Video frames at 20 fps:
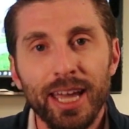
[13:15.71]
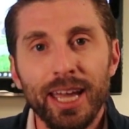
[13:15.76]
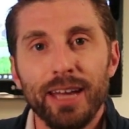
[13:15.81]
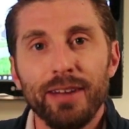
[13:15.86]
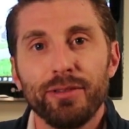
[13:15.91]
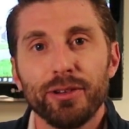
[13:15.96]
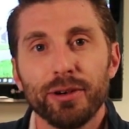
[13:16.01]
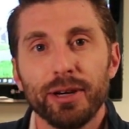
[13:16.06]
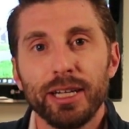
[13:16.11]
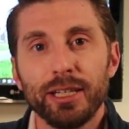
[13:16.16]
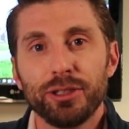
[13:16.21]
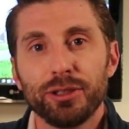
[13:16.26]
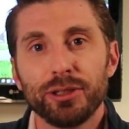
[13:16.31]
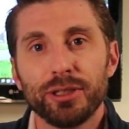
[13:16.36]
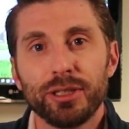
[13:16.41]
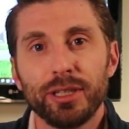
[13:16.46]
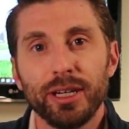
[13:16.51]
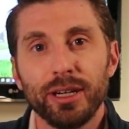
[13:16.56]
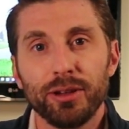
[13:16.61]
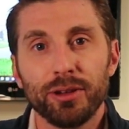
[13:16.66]
If you're
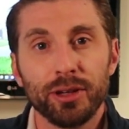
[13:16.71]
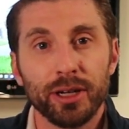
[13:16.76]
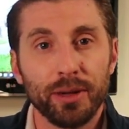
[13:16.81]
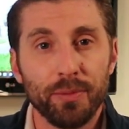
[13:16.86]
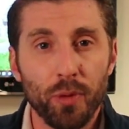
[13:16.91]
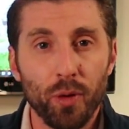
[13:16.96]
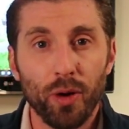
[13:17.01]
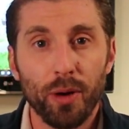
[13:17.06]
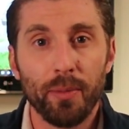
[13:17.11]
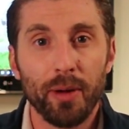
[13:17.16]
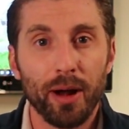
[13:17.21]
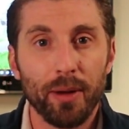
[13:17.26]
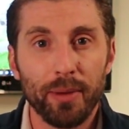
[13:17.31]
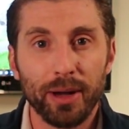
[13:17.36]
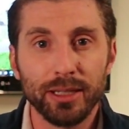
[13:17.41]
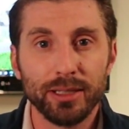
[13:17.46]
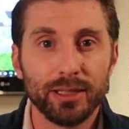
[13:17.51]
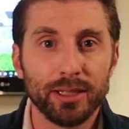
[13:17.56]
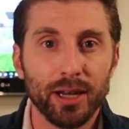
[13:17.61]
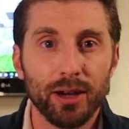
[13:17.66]
interested in learning more about
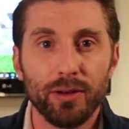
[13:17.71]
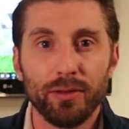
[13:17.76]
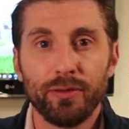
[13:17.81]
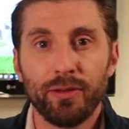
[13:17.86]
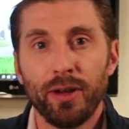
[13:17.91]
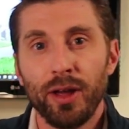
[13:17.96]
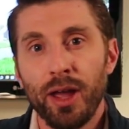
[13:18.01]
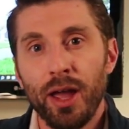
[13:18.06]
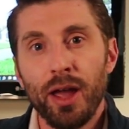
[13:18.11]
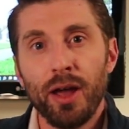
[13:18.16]
myself